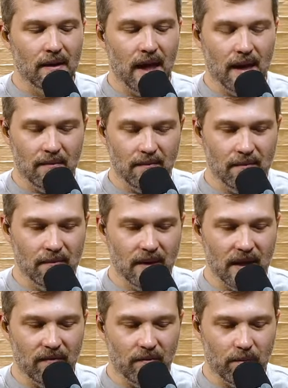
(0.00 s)
And
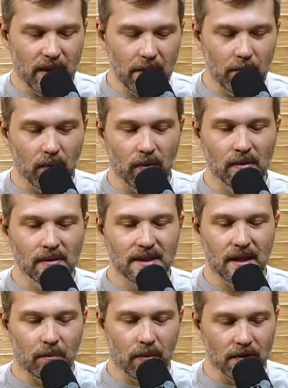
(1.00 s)
if people
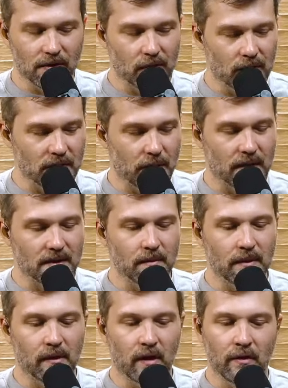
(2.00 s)
take personal
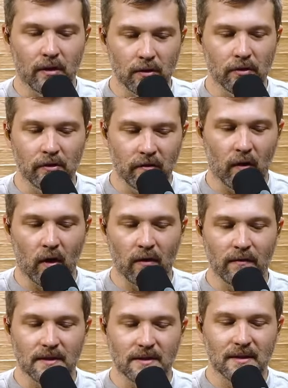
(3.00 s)
responsibility, the Lord of the
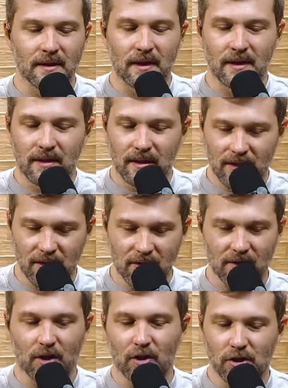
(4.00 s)
harvest
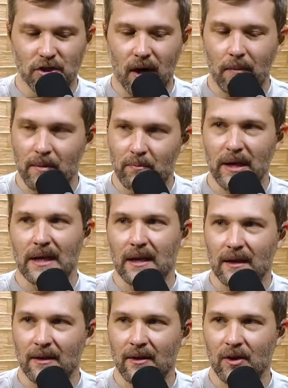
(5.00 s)
does a good job at
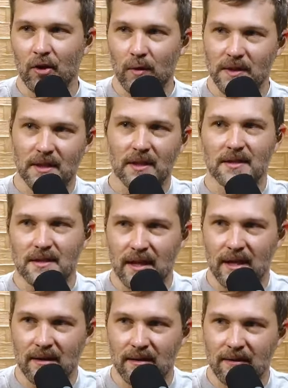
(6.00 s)
picking who so he's going to
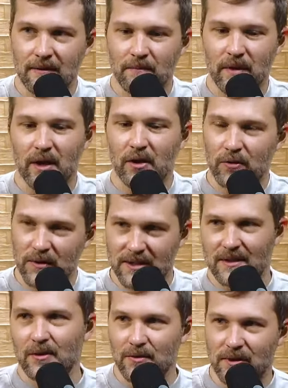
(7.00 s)
send yes. and who
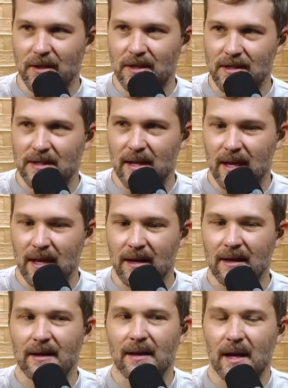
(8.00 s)
he's who's going to stay.
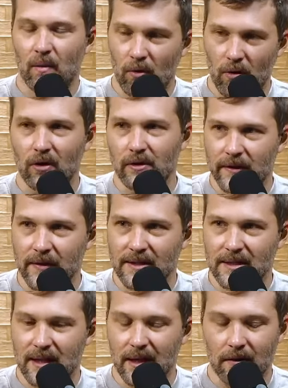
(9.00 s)
Yeah. And we're all in
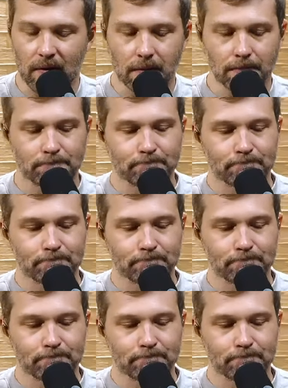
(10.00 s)
this together. Yeah.